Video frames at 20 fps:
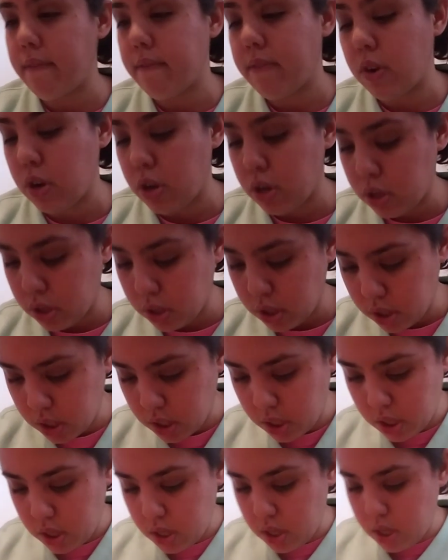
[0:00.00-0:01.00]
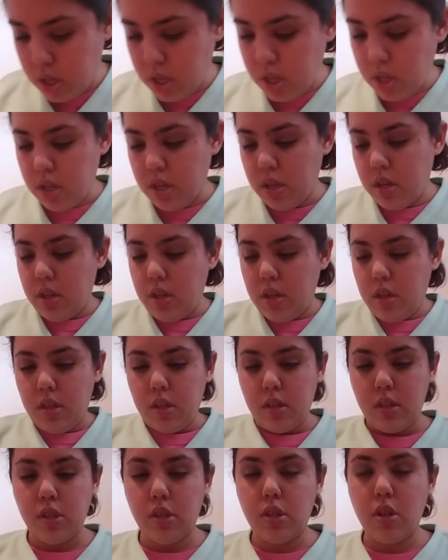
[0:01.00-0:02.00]
first.
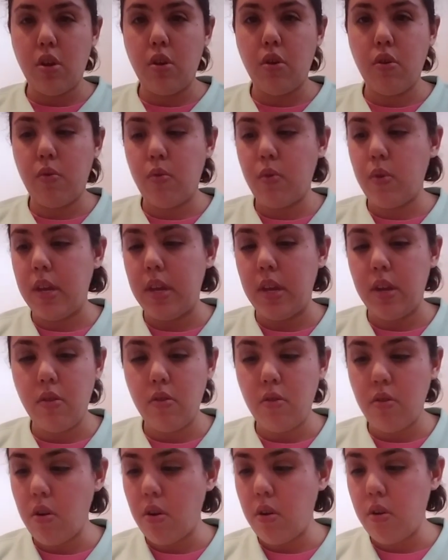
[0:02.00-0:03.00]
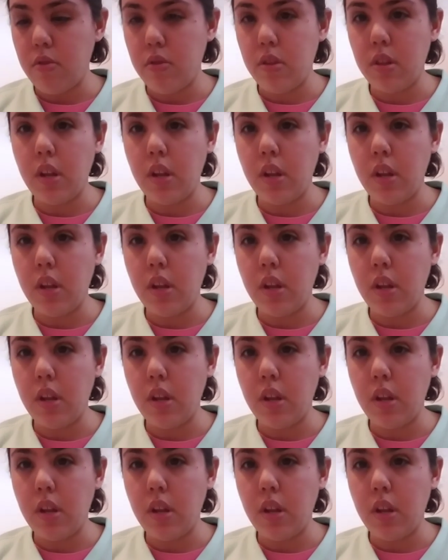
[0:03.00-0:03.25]
So here are the